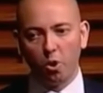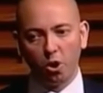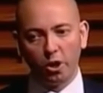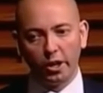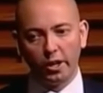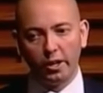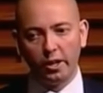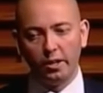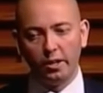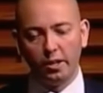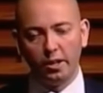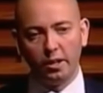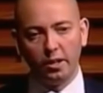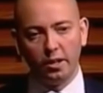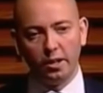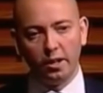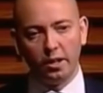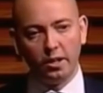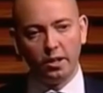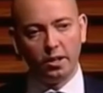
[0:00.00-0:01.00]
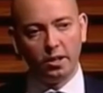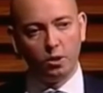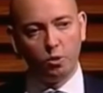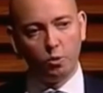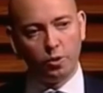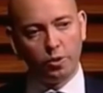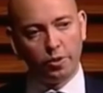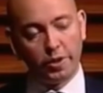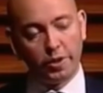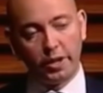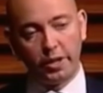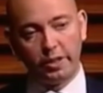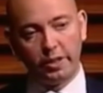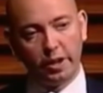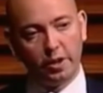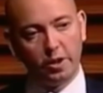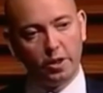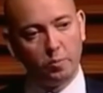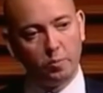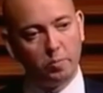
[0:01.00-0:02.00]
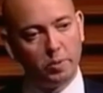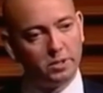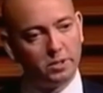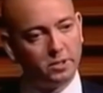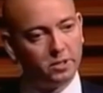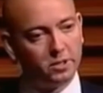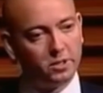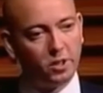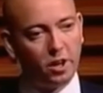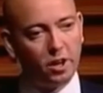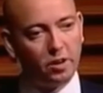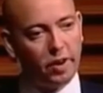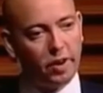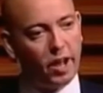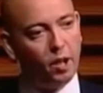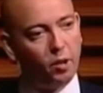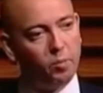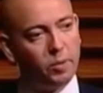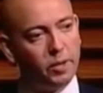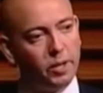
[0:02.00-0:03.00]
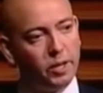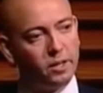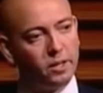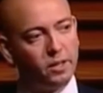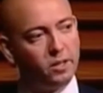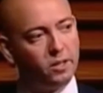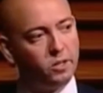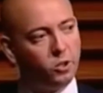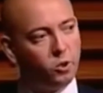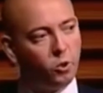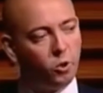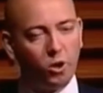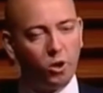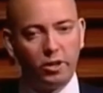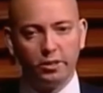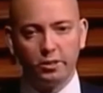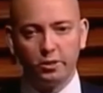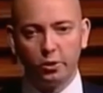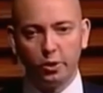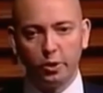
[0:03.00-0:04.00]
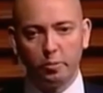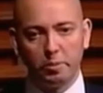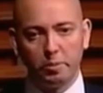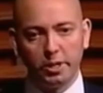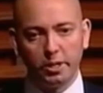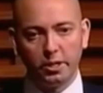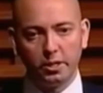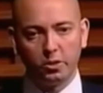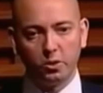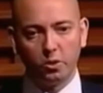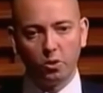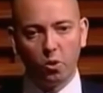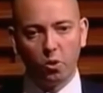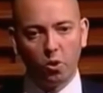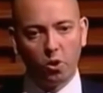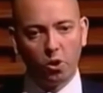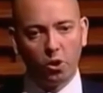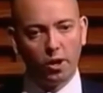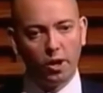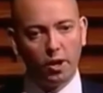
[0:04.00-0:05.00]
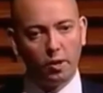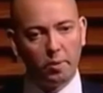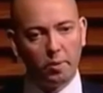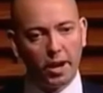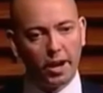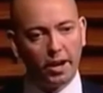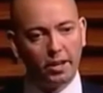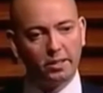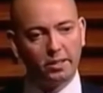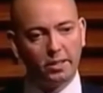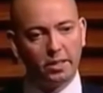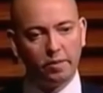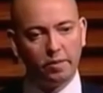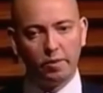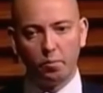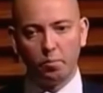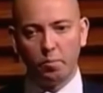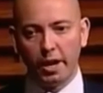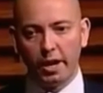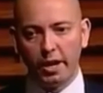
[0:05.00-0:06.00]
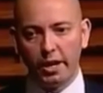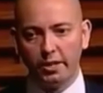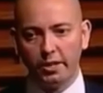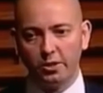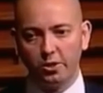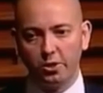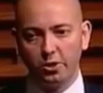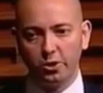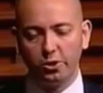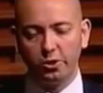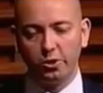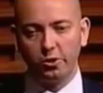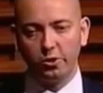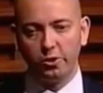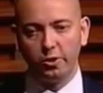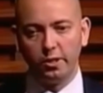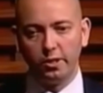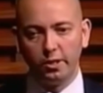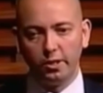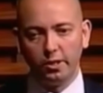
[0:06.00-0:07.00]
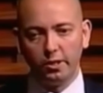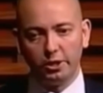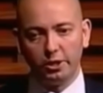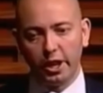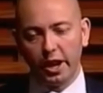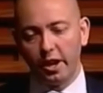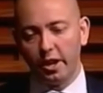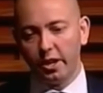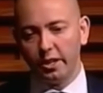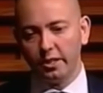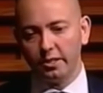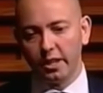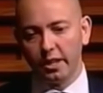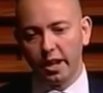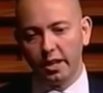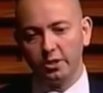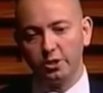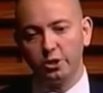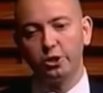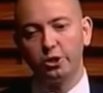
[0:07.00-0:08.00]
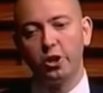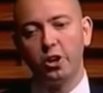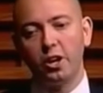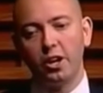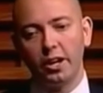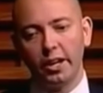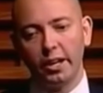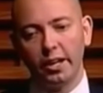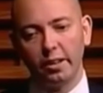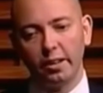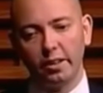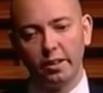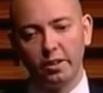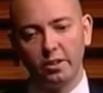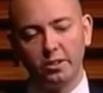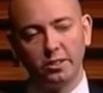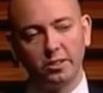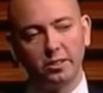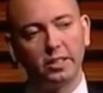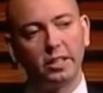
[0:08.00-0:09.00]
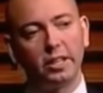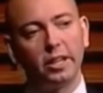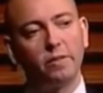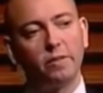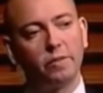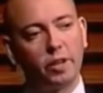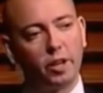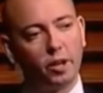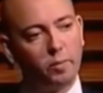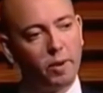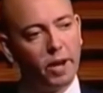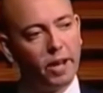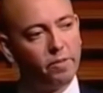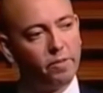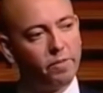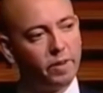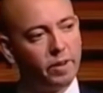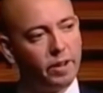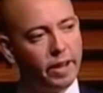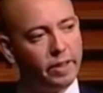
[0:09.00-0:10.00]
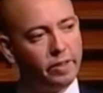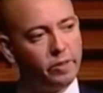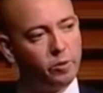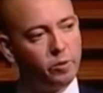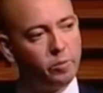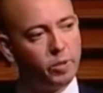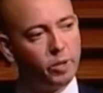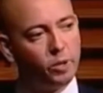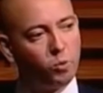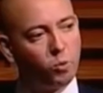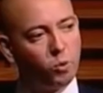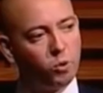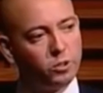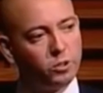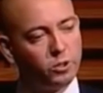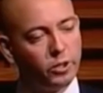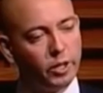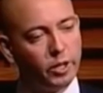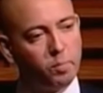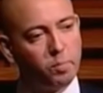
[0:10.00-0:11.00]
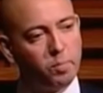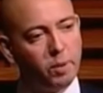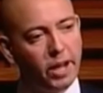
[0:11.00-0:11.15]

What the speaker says: Morgan, you would think they're in the business of helping New Orleans rebuild or about giving money to charities. And certainly there is a significant amount of philanthropy on Wall Street.